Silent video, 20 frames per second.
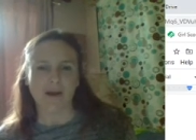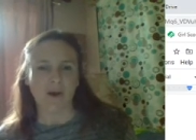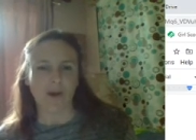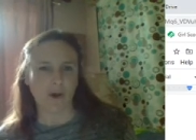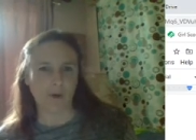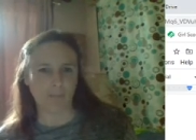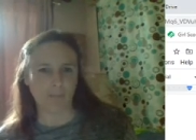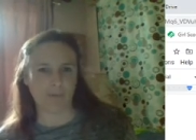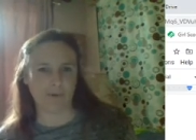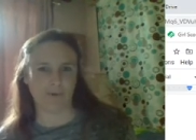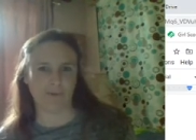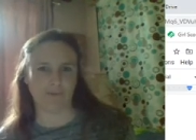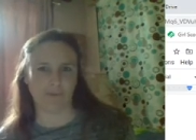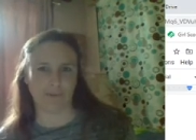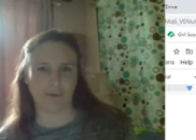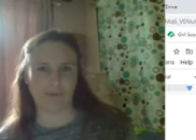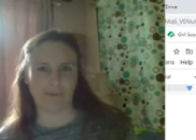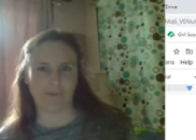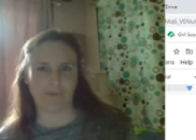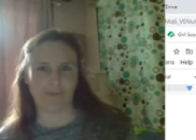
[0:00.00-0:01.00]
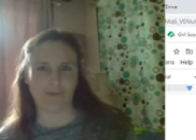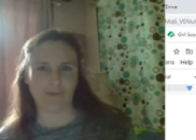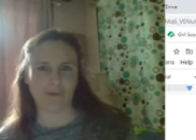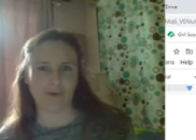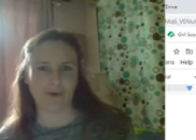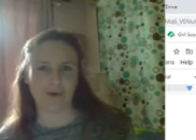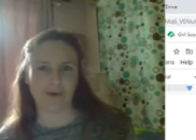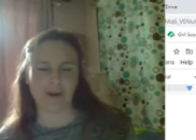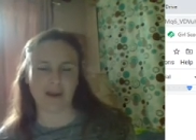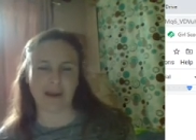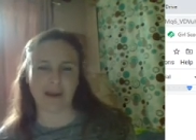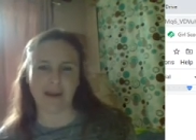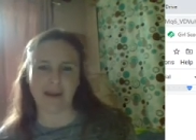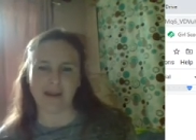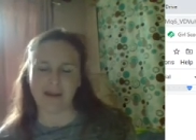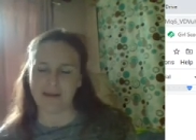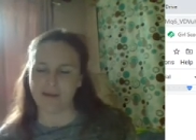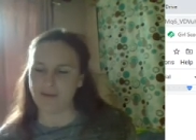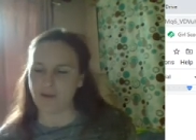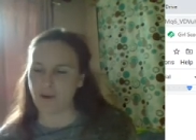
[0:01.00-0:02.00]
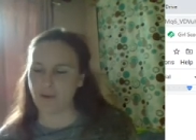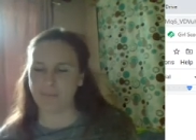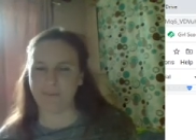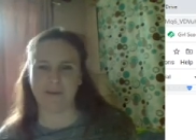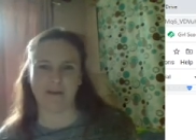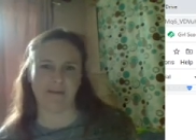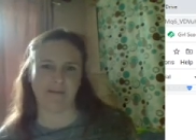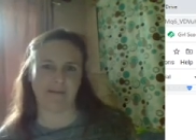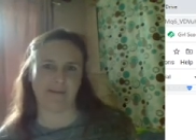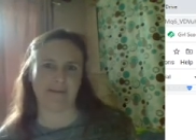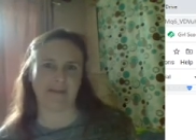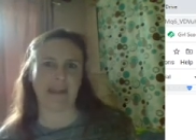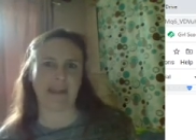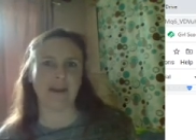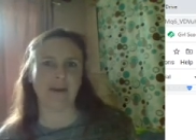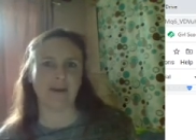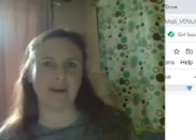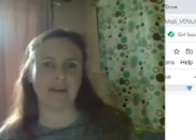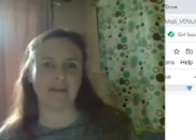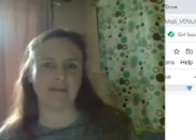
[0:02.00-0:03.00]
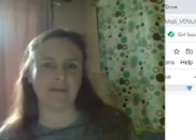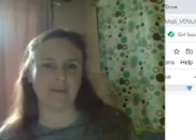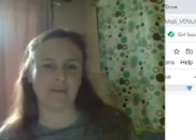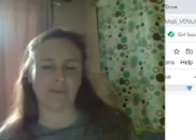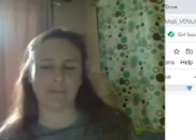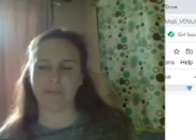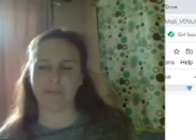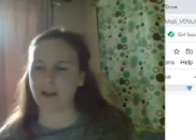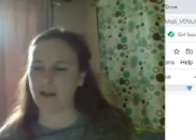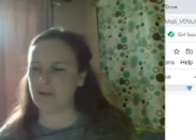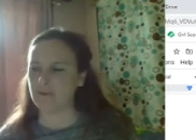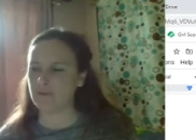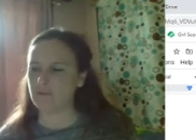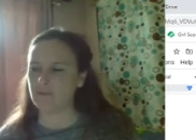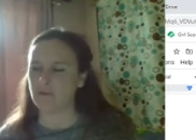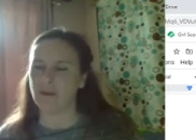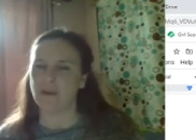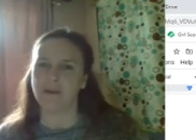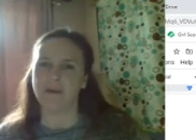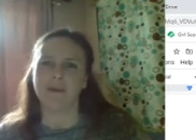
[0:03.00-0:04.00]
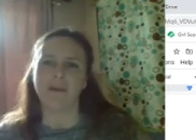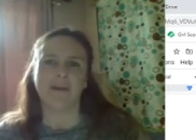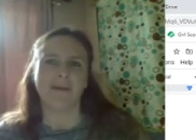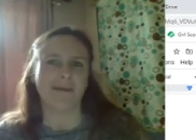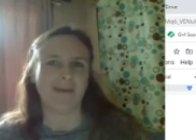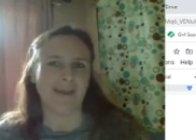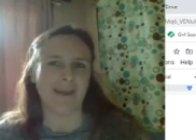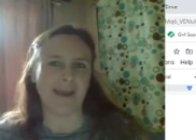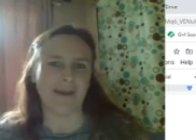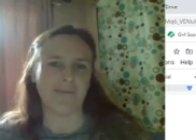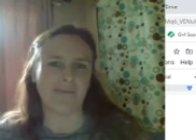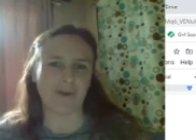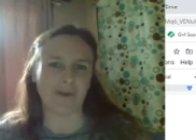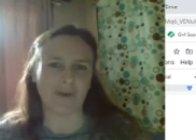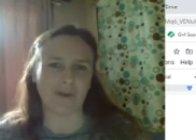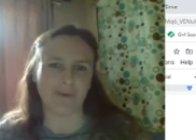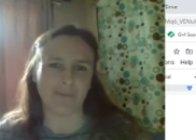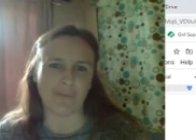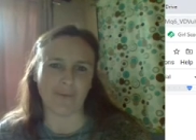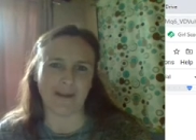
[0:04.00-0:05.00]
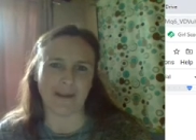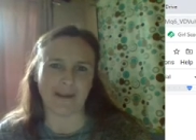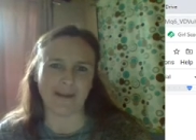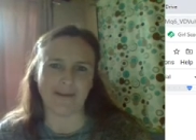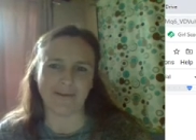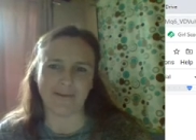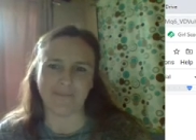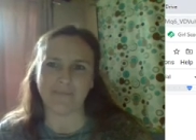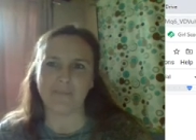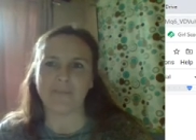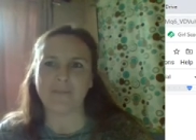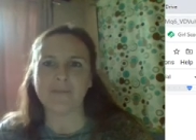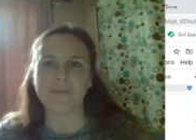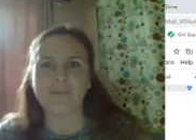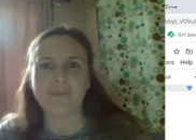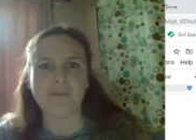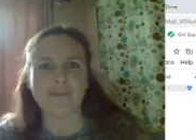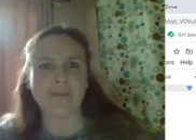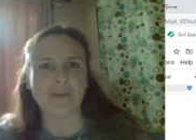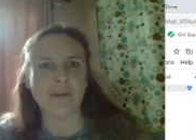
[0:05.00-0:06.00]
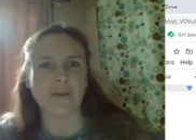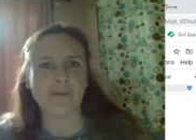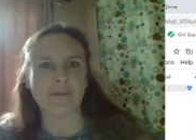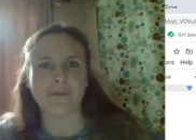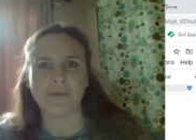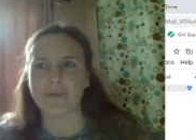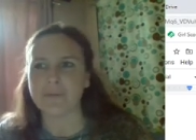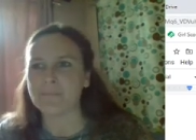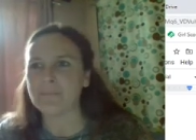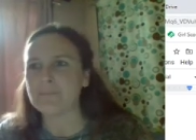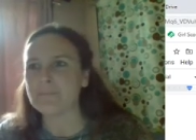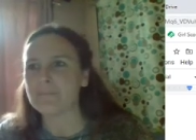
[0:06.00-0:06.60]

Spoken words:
Hope you enjoy the story. Hope it doesn't scare you too much. Have a good week. See you soon.